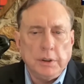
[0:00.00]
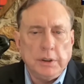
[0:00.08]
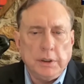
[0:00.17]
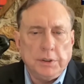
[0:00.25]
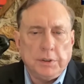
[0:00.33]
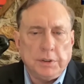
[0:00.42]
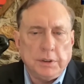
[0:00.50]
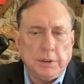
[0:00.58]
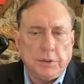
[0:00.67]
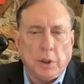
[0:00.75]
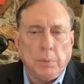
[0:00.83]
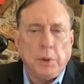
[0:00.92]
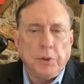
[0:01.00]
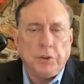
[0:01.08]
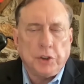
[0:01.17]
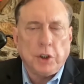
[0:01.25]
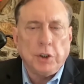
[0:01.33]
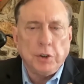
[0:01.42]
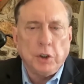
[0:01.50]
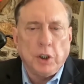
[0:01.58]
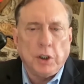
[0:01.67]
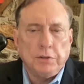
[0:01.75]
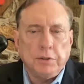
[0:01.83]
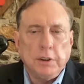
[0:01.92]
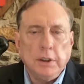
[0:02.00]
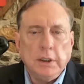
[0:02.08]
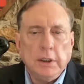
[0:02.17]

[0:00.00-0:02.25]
It's almost turned off.